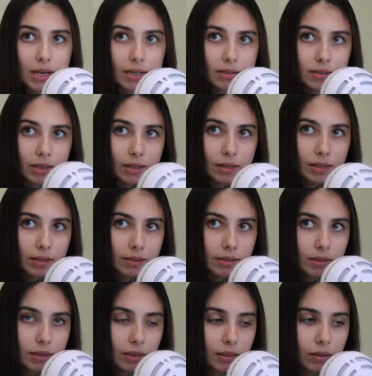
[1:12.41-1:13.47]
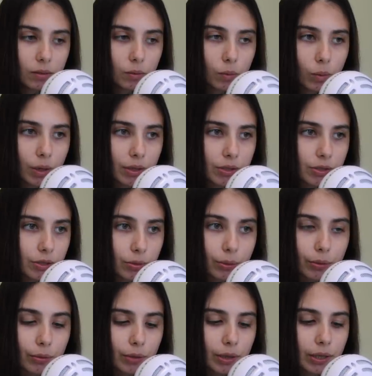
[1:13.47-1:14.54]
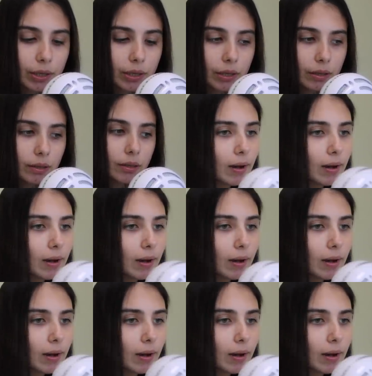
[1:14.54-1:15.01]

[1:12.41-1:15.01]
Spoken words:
Testing, testing, 1, 2, 3.